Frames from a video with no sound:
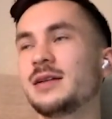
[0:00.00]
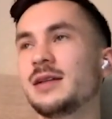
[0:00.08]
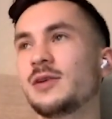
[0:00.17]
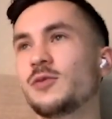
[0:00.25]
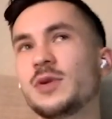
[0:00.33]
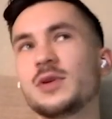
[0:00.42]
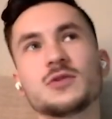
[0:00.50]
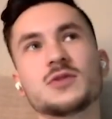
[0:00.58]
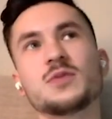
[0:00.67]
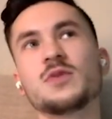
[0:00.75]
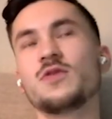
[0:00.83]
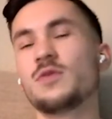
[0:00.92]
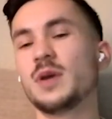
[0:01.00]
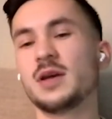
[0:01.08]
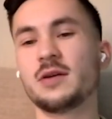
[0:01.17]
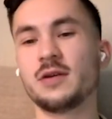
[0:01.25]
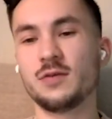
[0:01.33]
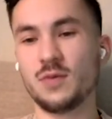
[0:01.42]
in like windows movie
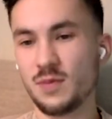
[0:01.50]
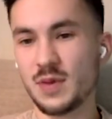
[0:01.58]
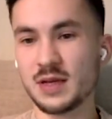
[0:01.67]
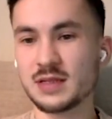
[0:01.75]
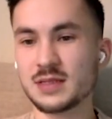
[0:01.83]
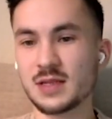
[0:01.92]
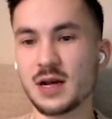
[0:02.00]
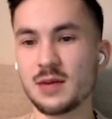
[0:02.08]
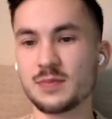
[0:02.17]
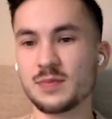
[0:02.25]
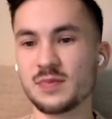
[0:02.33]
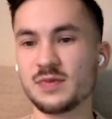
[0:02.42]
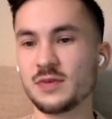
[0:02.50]
maker and we made stop